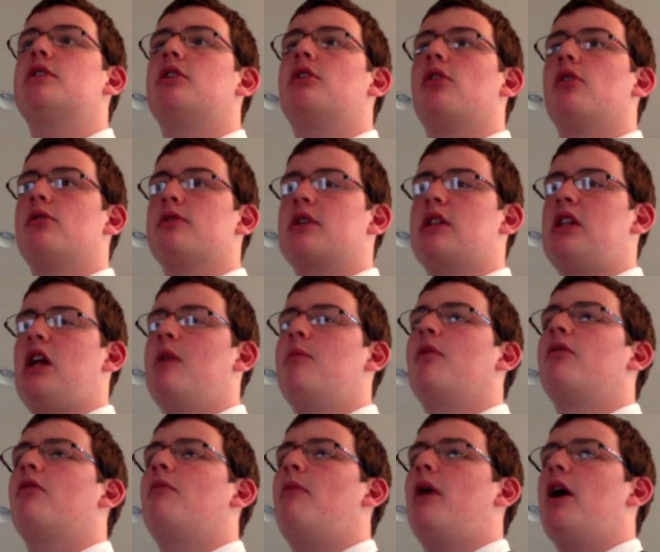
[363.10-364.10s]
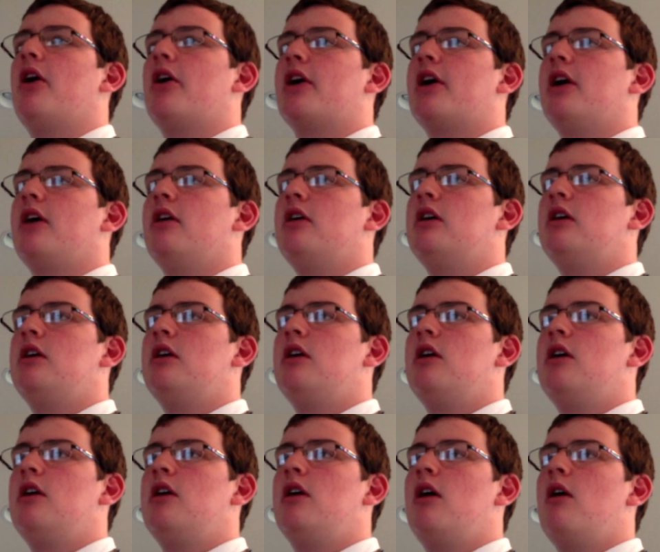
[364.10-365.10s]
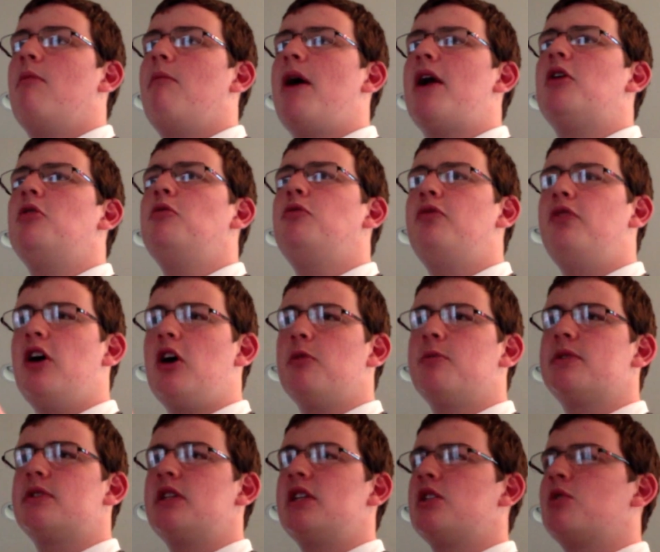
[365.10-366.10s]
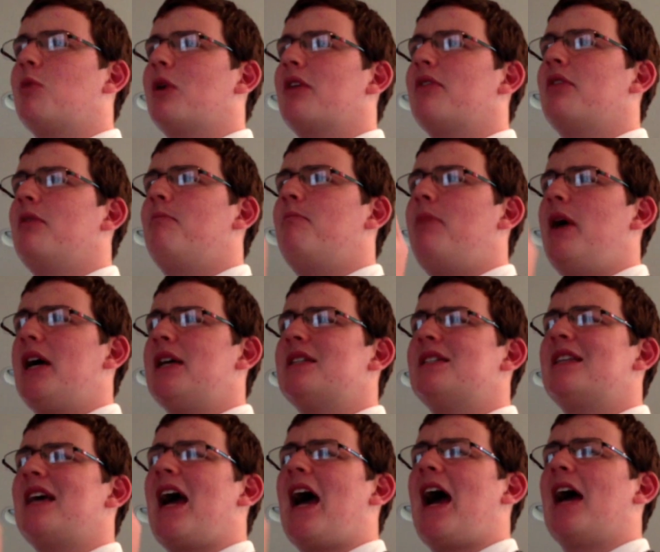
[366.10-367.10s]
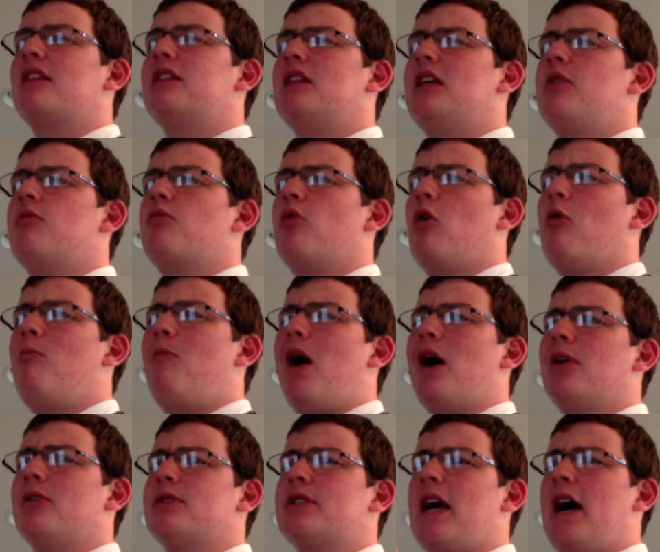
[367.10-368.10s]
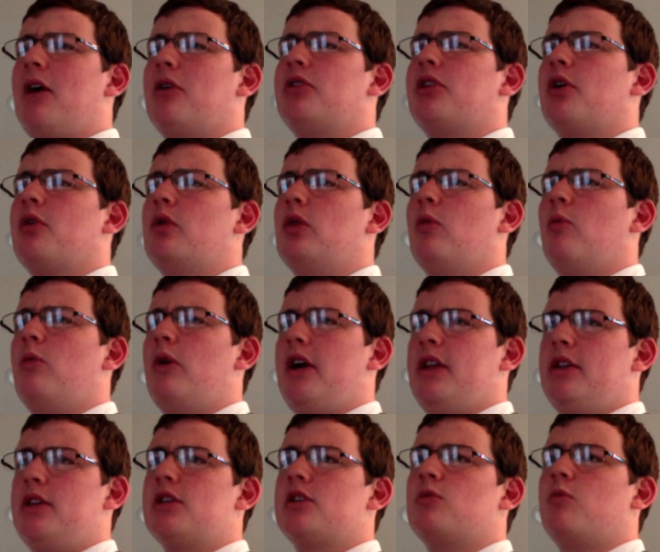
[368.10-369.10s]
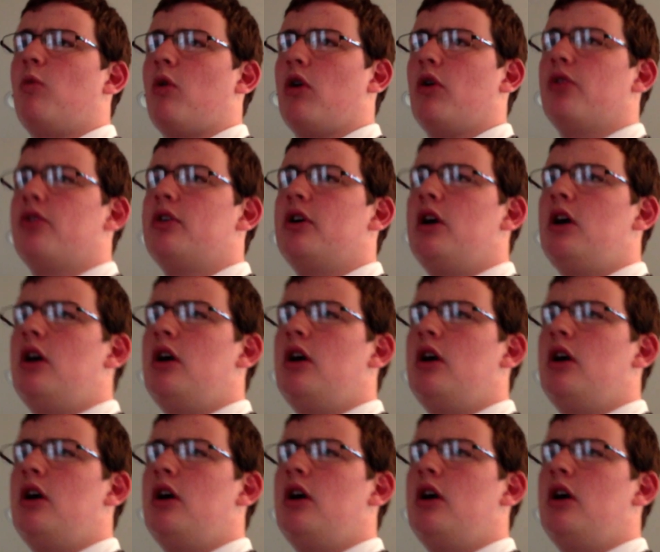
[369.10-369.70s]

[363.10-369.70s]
and Girls Club of America. Michael Phelps is one of the best athlete role models out there in this world,